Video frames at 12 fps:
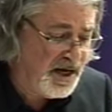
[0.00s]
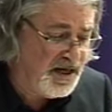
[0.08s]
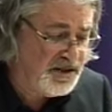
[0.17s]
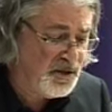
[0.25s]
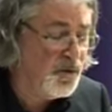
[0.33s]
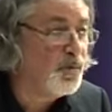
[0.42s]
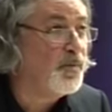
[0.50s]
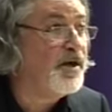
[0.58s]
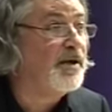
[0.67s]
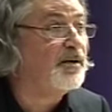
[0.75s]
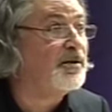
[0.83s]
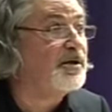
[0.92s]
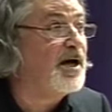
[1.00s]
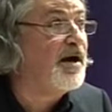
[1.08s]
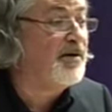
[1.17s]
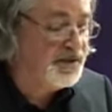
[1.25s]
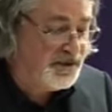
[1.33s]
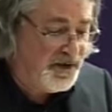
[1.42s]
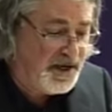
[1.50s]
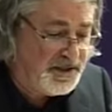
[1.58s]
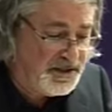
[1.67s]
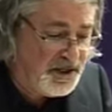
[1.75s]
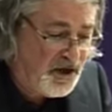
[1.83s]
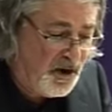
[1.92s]
does or will
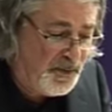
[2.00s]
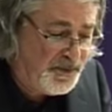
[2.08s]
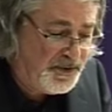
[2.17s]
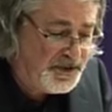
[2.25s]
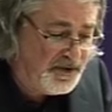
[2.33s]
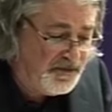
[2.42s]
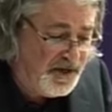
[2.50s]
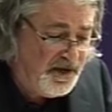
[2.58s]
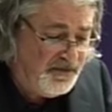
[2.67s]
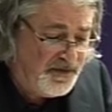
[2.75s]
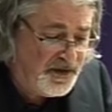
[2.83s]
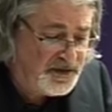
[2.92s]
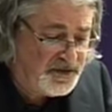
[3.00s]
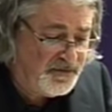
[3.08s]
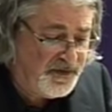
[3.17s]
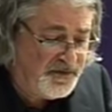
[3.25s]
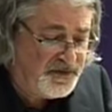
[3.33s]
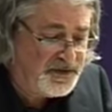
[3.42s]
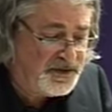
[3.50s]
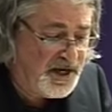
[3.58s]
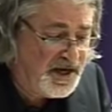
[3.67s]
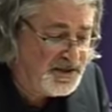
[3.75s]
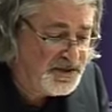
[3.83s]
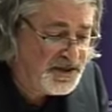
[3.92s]
characterize the operative philosophy of the
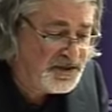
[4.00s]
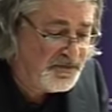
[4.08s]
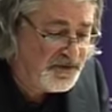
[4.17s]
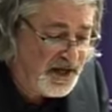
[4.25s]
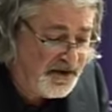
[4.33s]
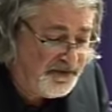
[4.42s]
sciences of